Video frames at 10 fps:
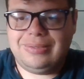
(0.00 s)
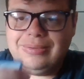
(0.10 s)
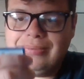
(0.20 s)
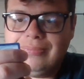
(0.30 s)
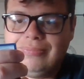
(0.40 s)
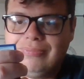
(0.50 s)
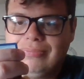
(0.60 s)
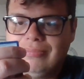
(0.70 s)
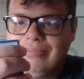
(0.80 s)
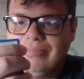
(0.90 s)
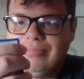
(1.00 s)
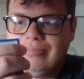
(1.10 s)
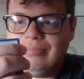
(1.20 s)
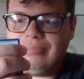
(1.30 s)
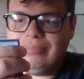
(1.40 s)

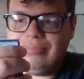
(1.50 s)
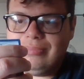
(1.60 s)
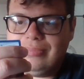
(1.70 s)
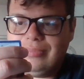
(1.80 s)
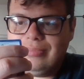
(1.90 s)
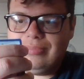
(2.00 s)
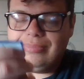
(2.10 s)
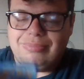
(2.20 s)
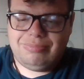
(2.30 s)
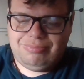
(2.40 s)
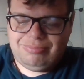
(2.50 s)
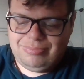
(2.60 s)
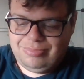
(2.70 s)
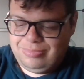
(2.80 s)
No one is speaking in this clip.